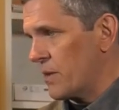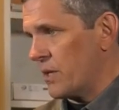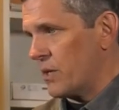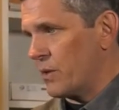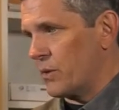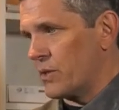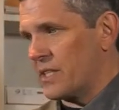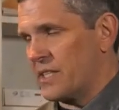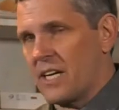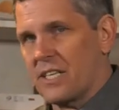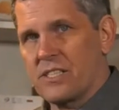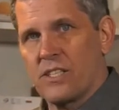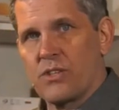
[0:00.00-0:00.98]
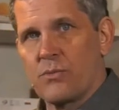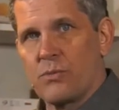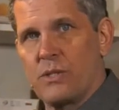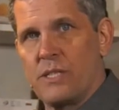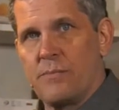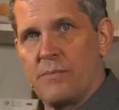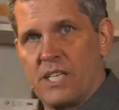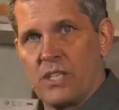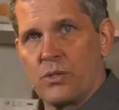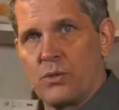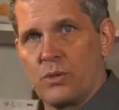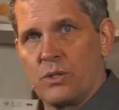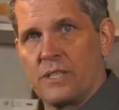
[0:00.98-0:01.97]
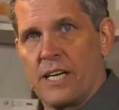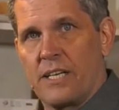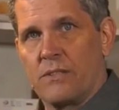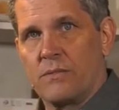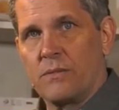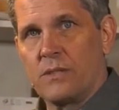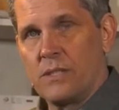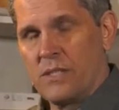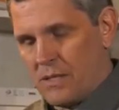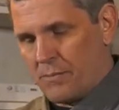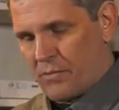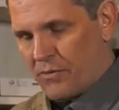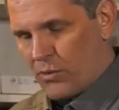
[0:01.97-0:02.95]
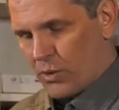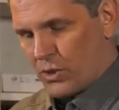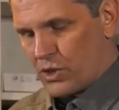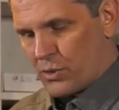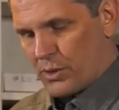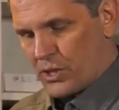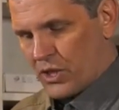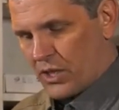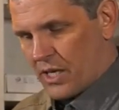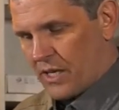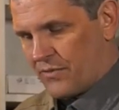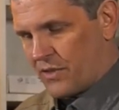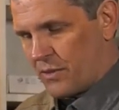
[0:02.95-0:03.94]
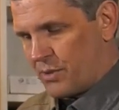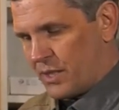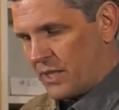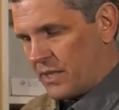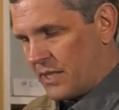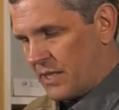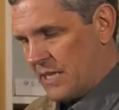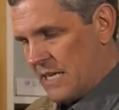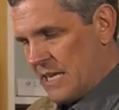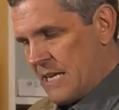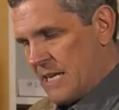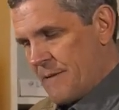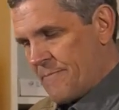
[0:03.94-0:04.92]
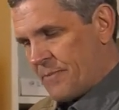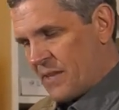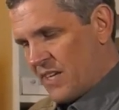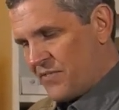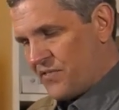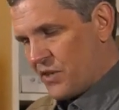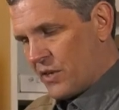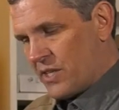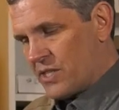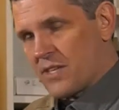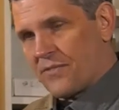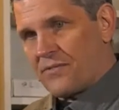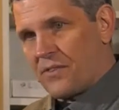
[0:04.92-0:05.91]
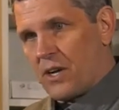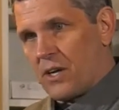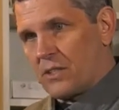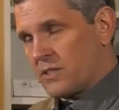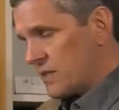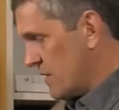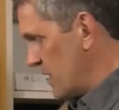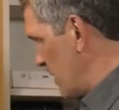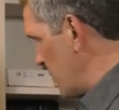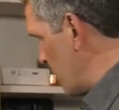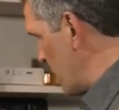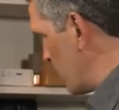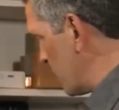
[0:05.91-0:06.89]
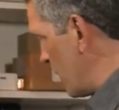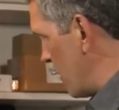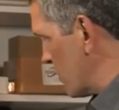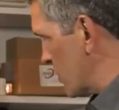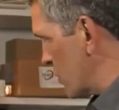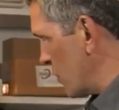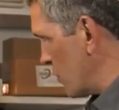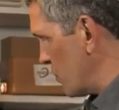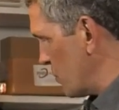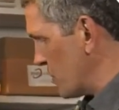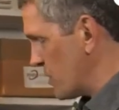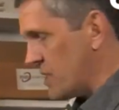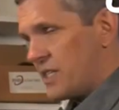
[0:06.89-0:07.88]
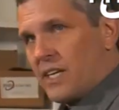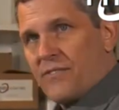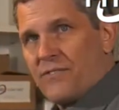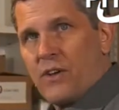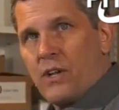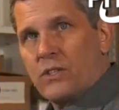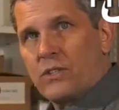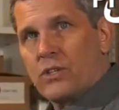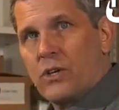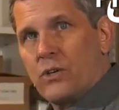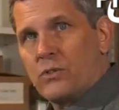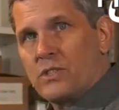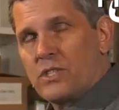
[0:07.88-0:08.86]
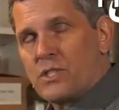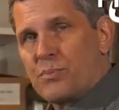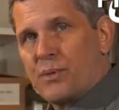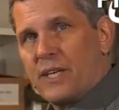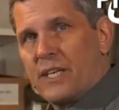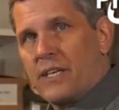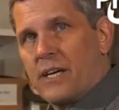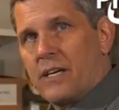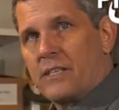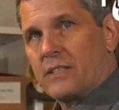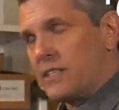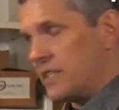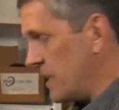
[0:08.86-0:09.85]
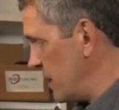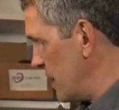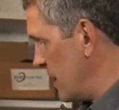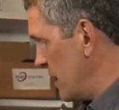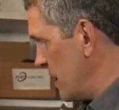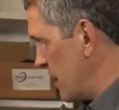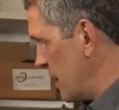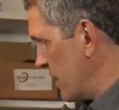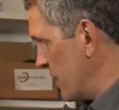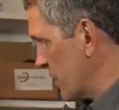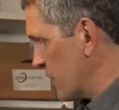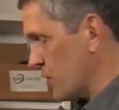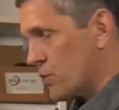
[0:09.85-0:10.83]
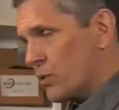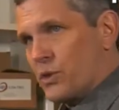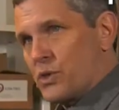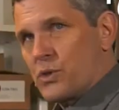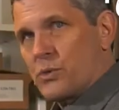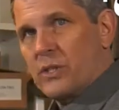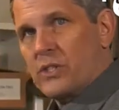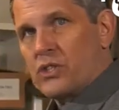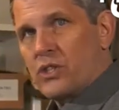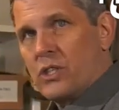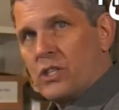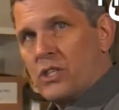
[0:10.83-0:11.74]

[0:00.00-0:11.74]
it'll conduct a 3-minute cool down before switching off completely. If there is a fault, then we'll see a fault code displayed on the control switch.